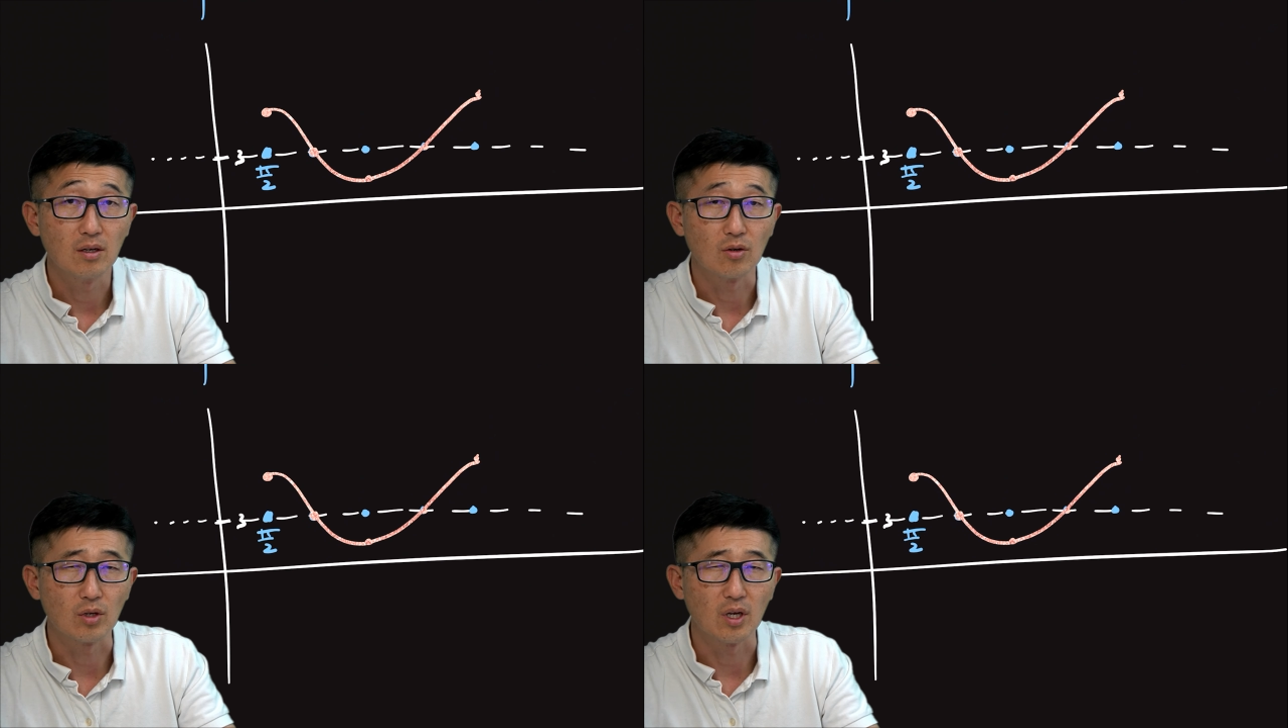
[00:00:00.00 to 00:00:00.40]

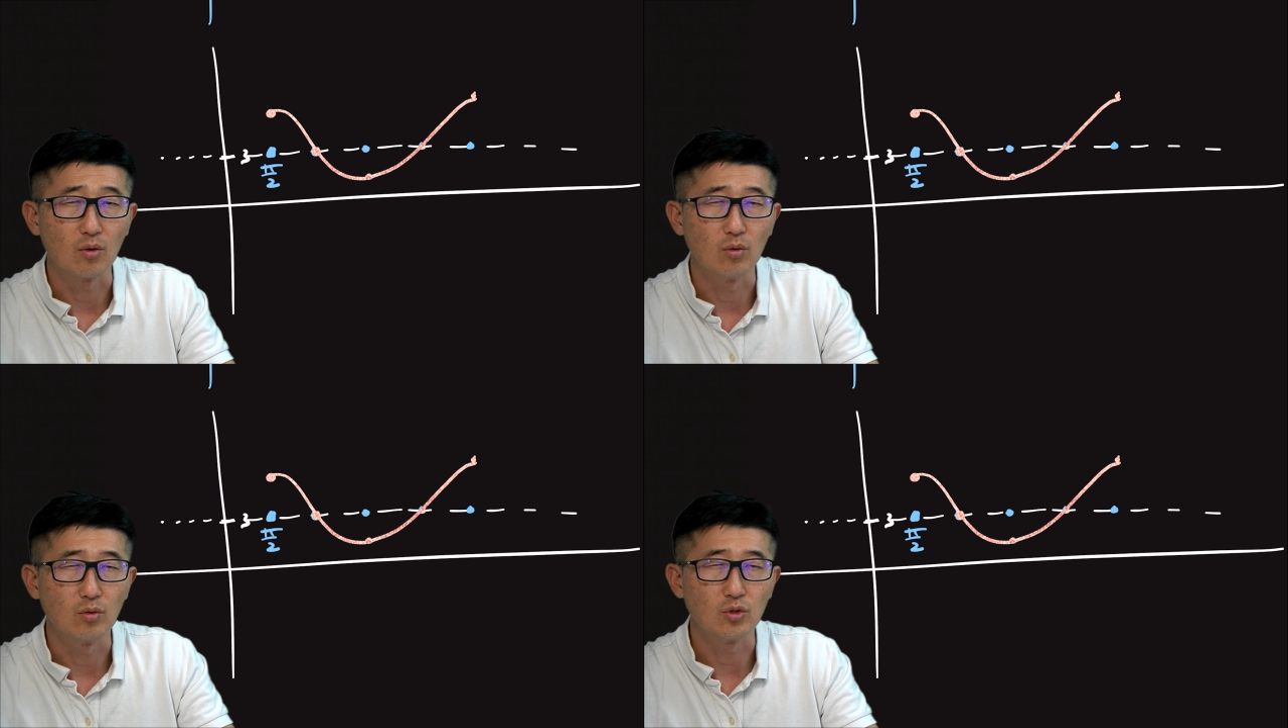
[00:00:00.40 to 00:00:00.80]
Okay,
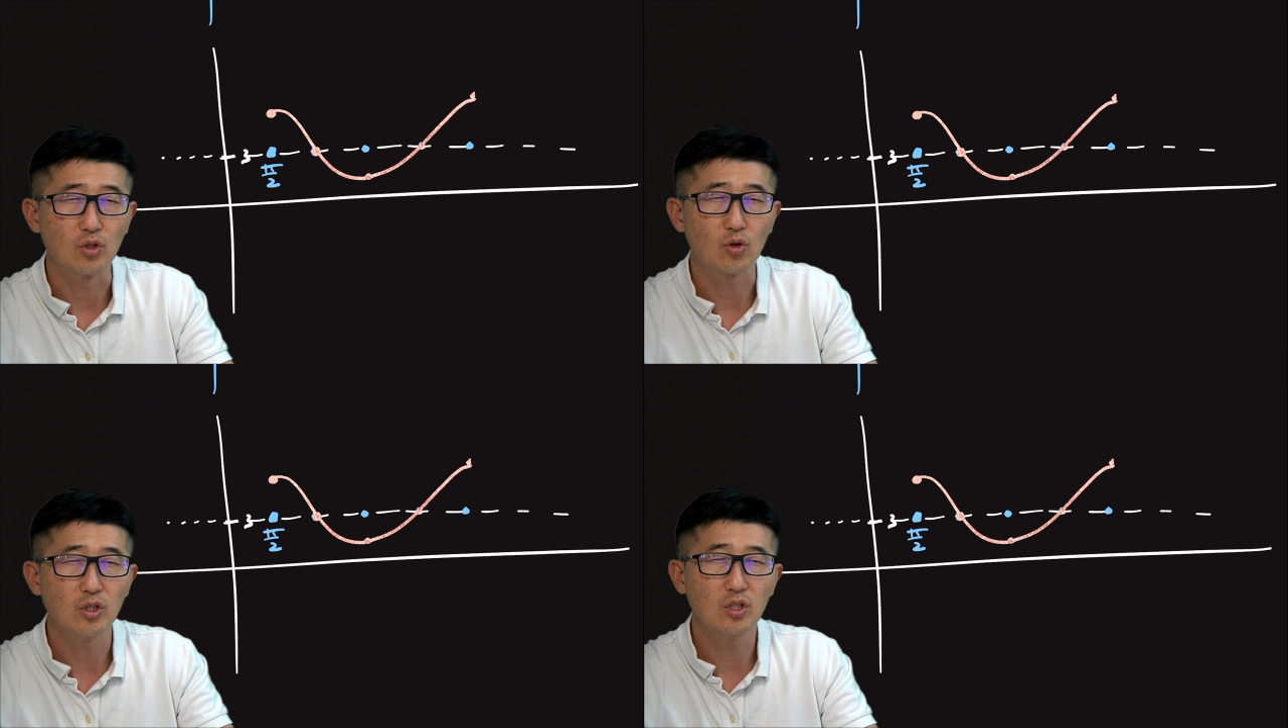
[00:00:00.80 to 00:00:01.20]
was
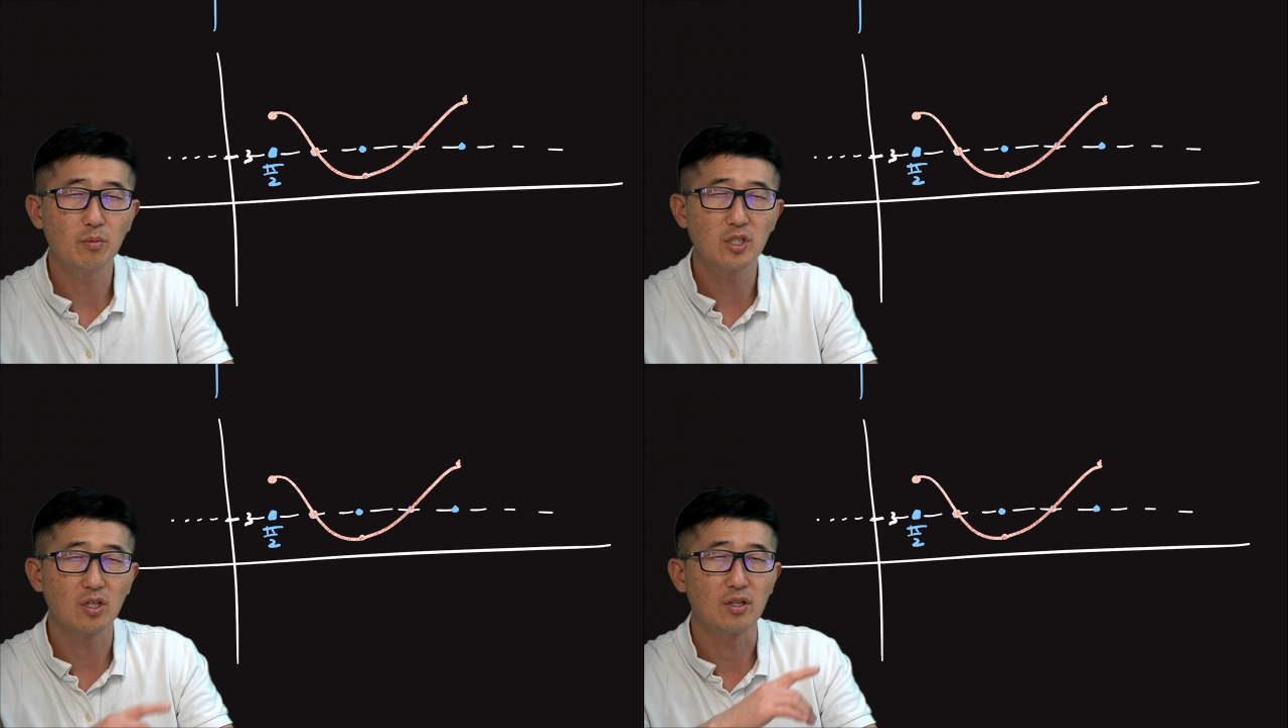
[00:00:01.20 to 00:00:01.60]
your question
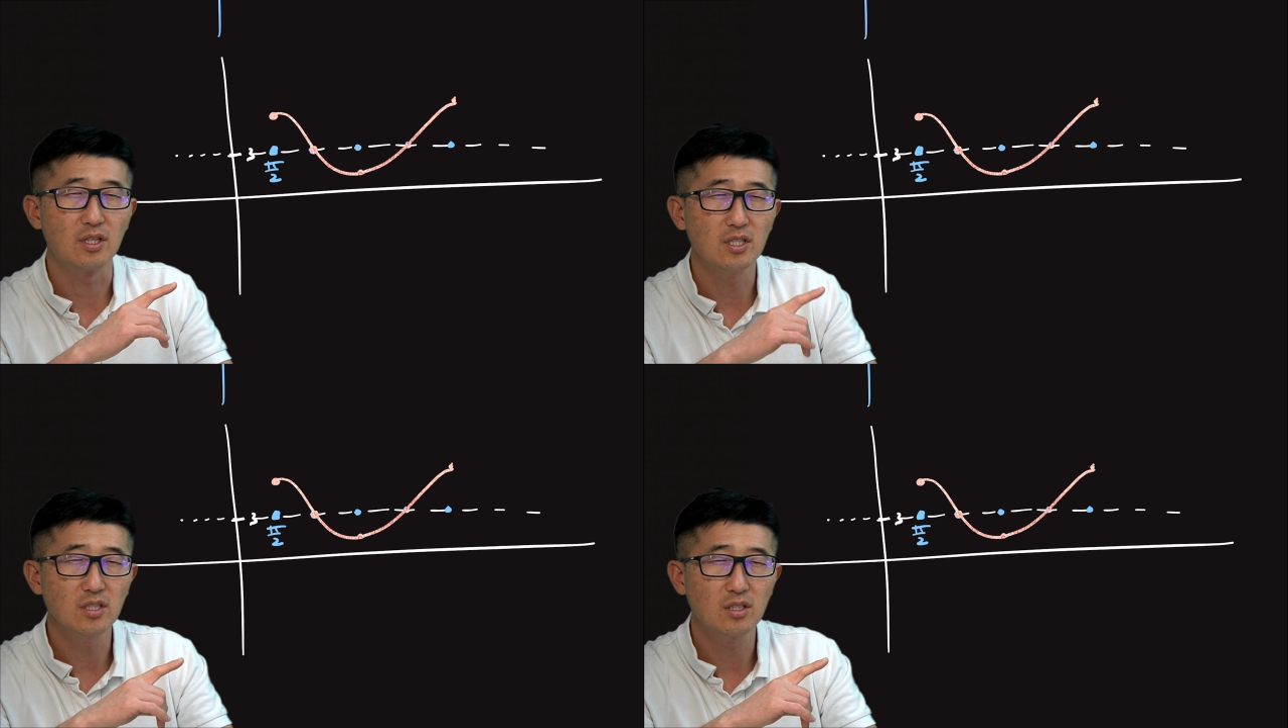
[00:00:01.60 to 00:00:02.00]
based on
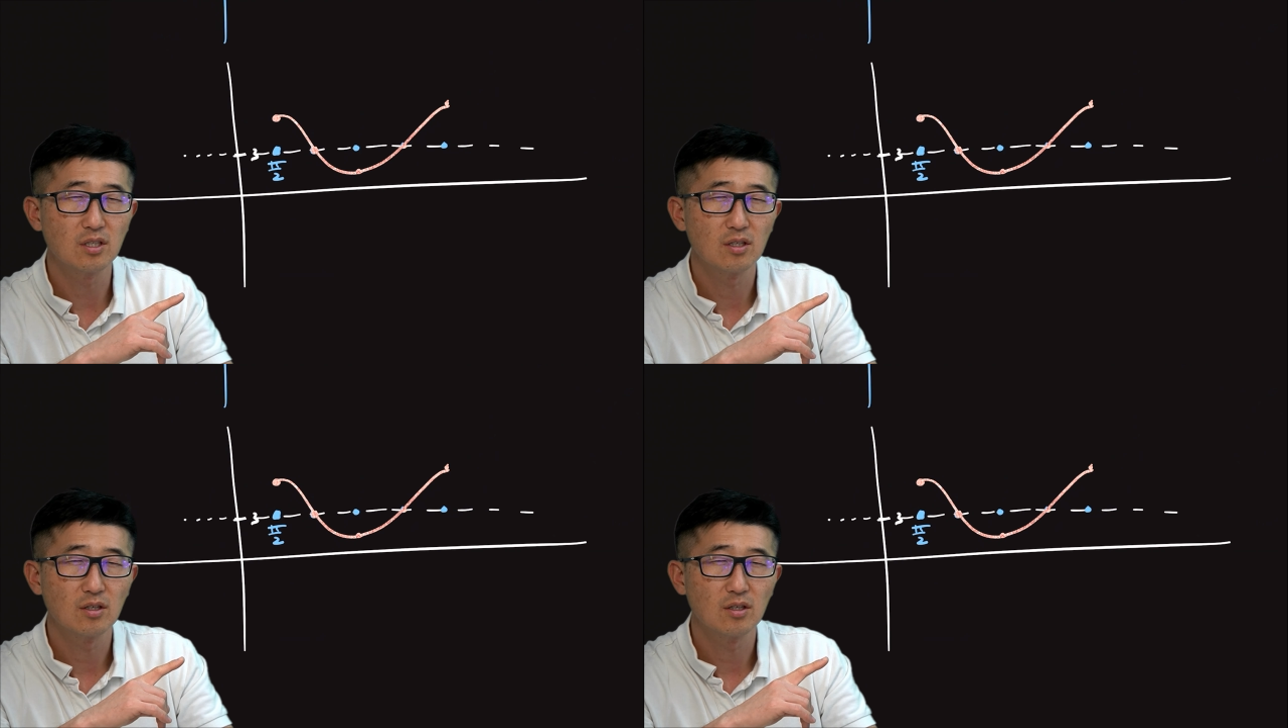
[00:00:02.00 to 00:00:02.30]
this?